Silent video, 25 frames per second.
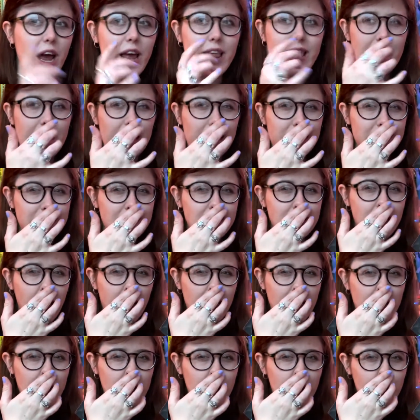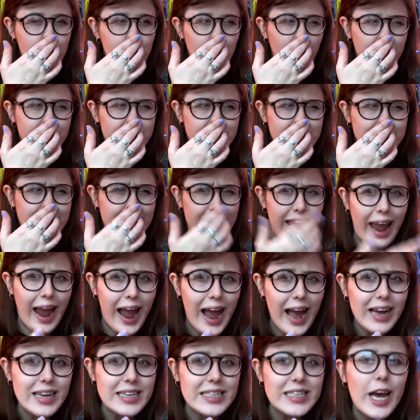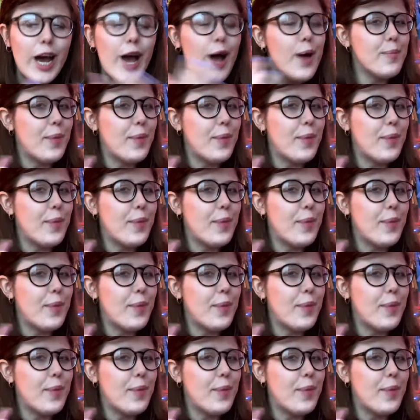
I think Mouse is a cat,